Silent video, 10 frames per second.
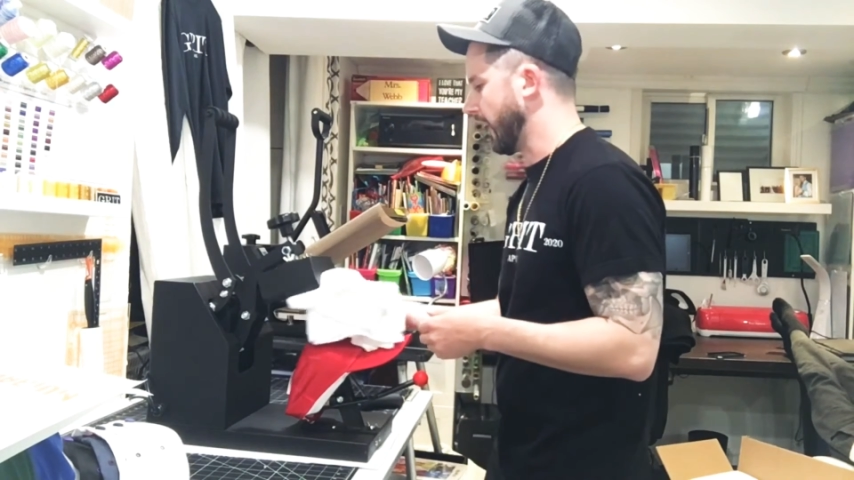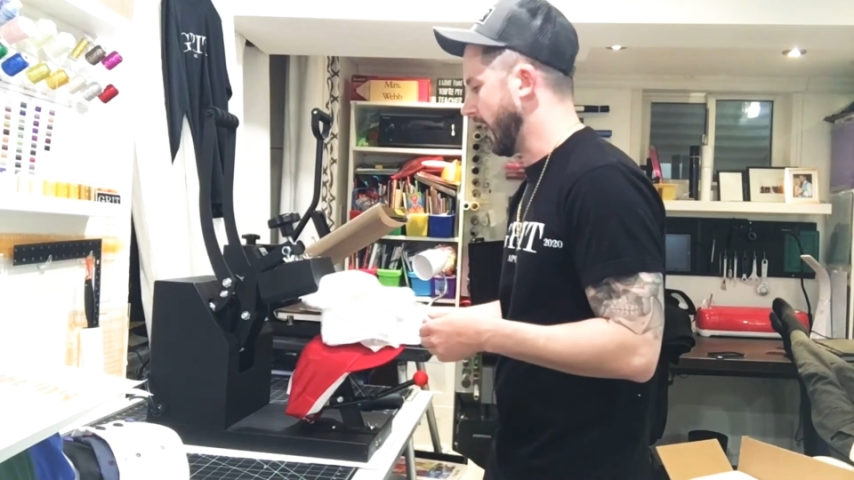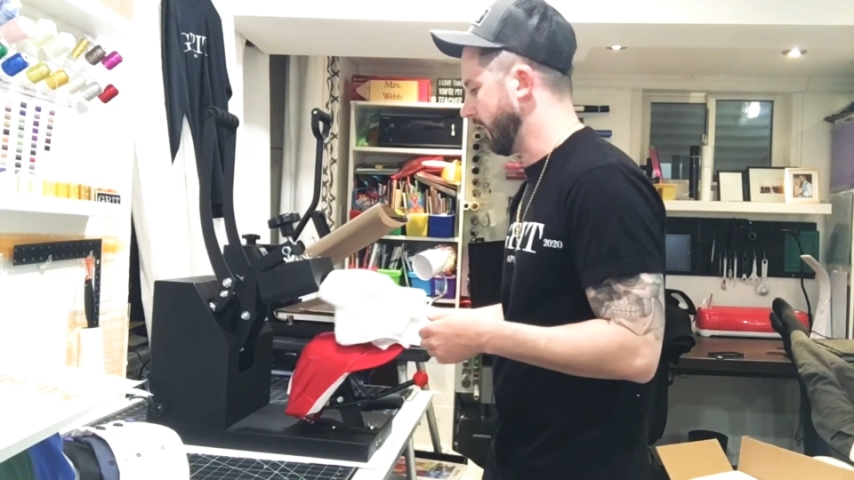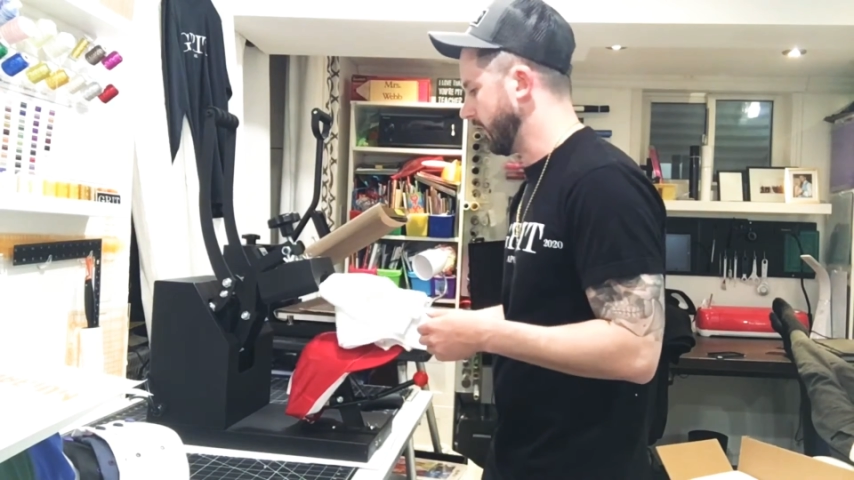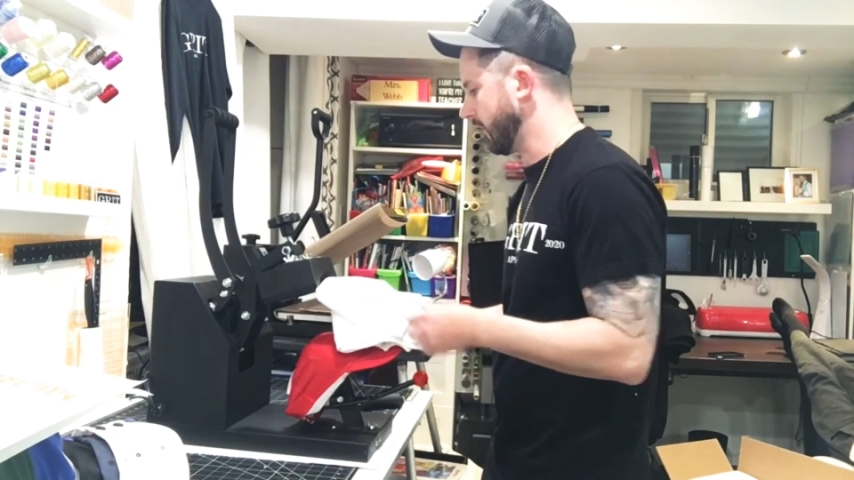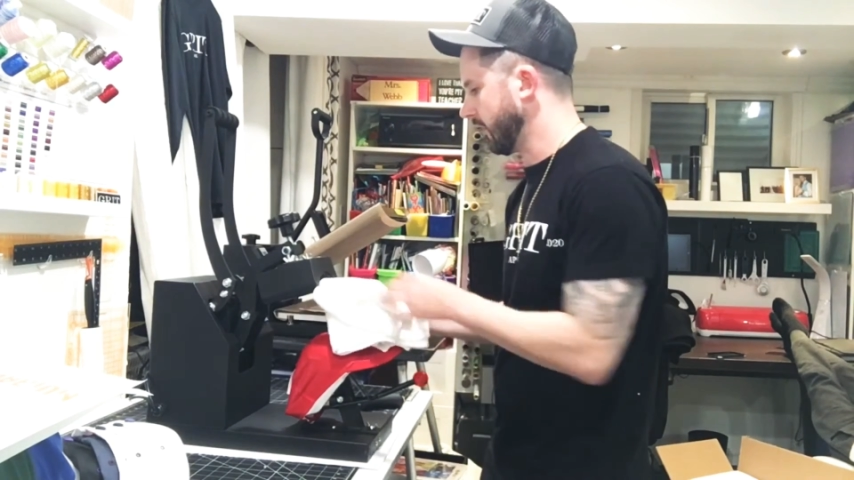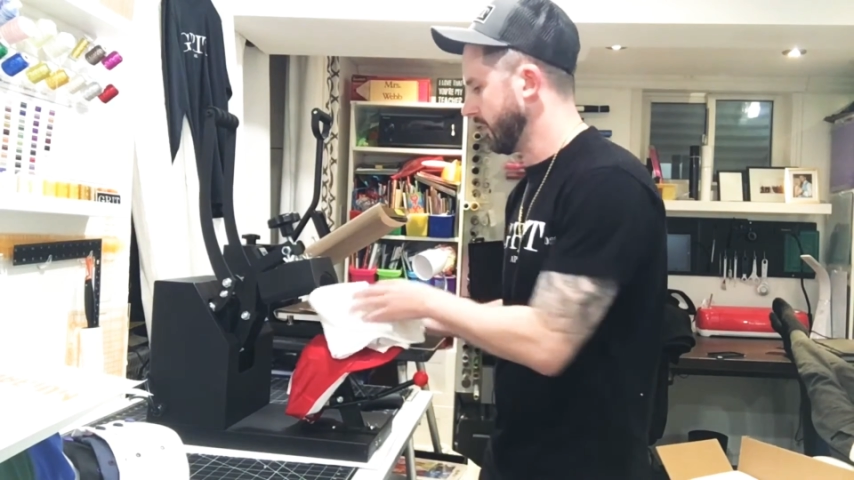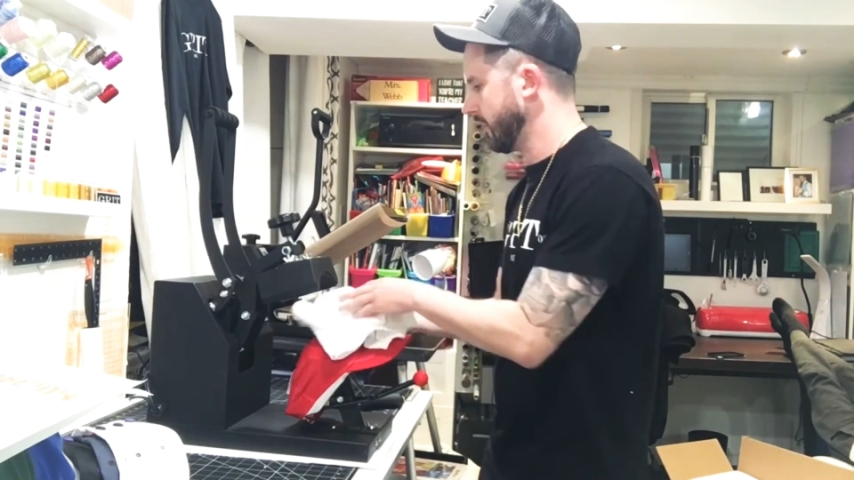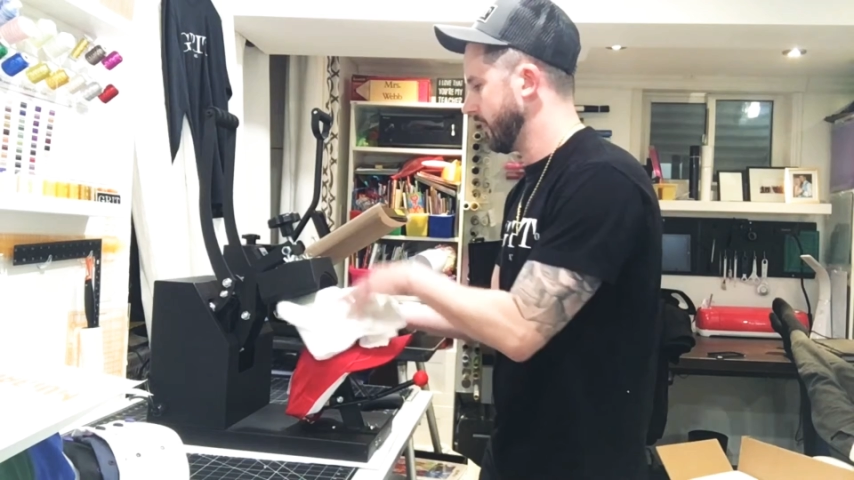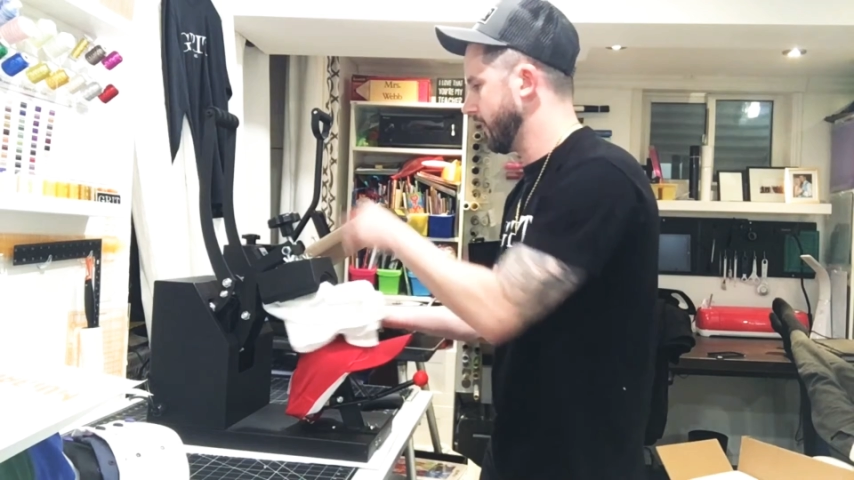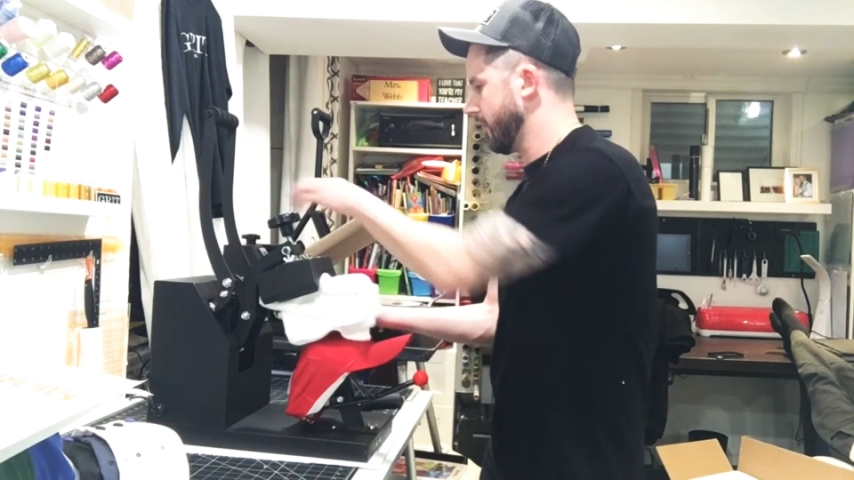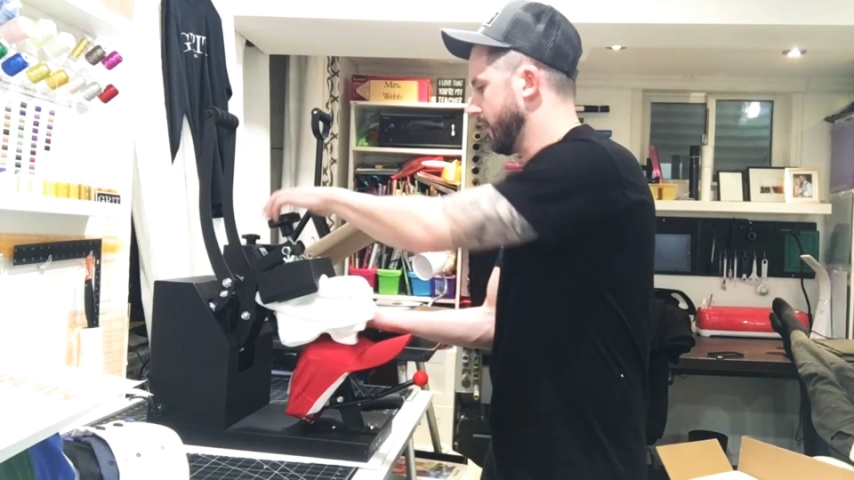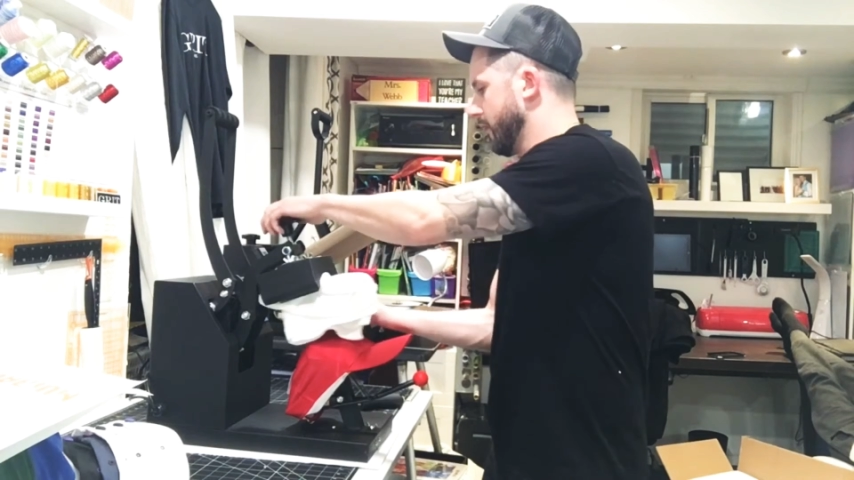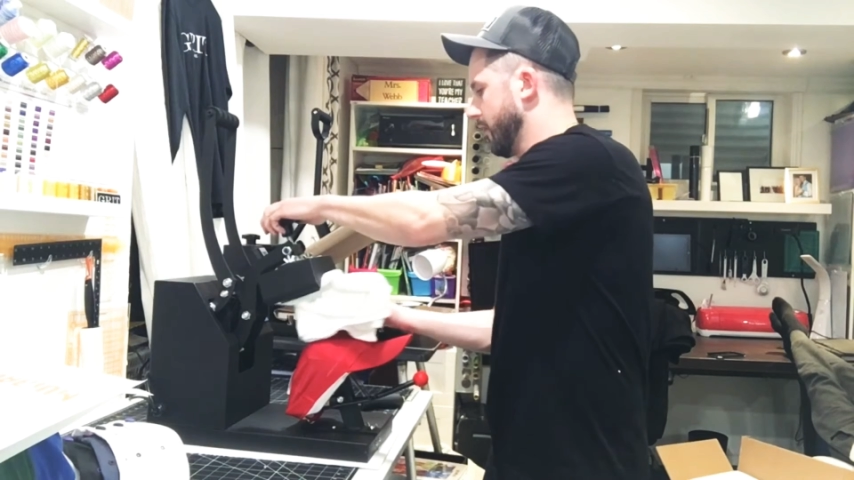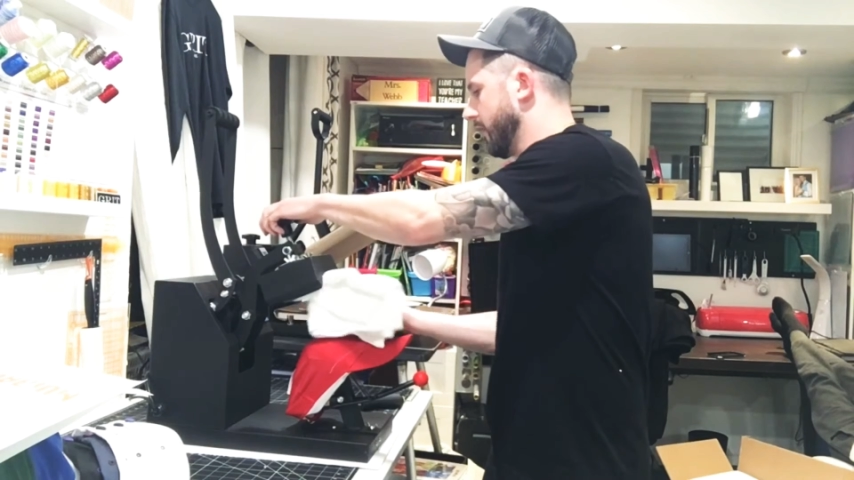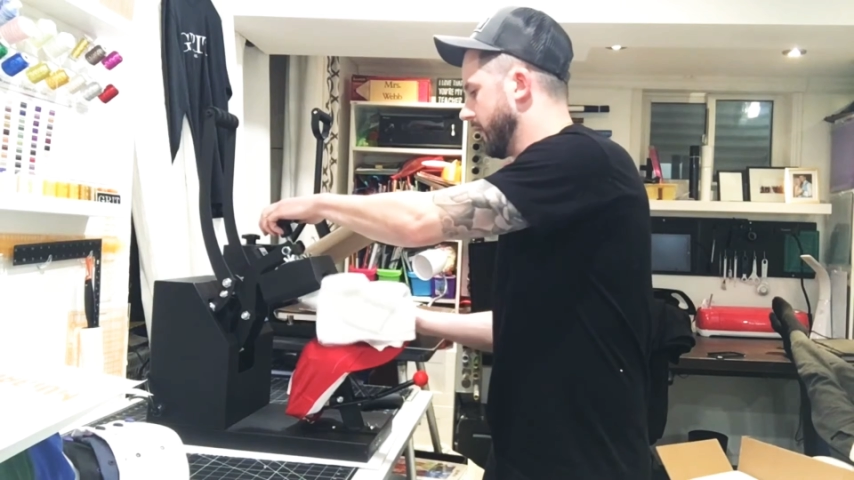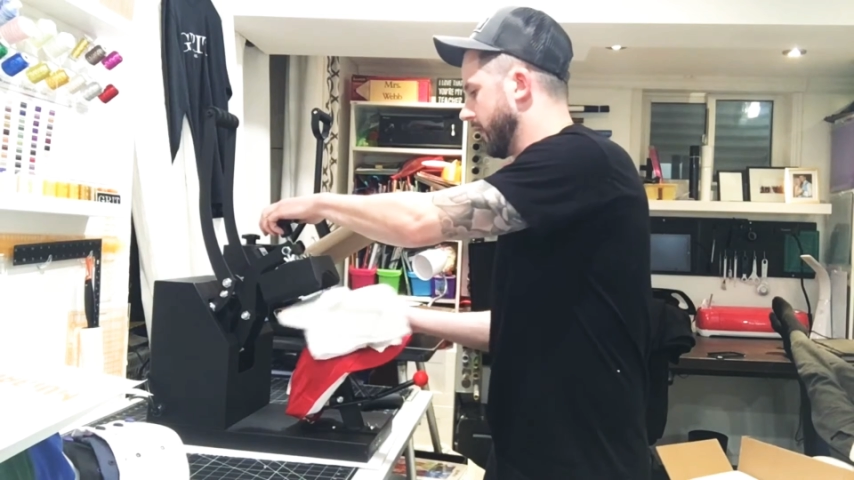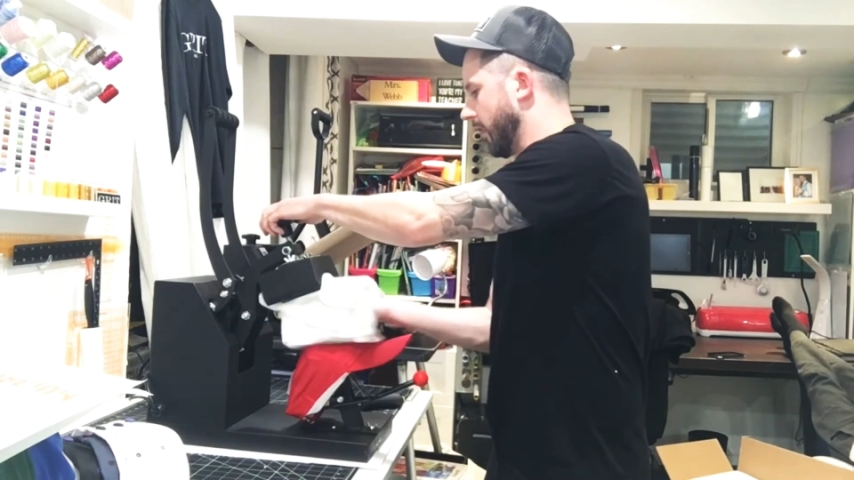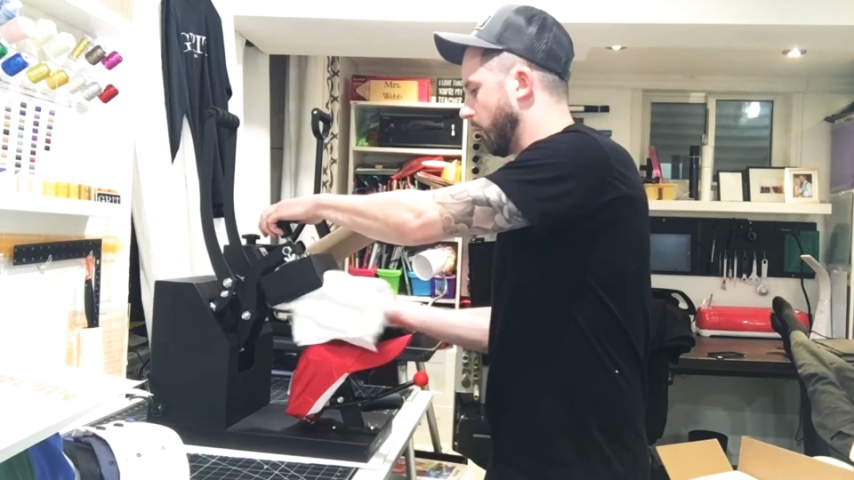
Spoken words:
to have it. Yeah,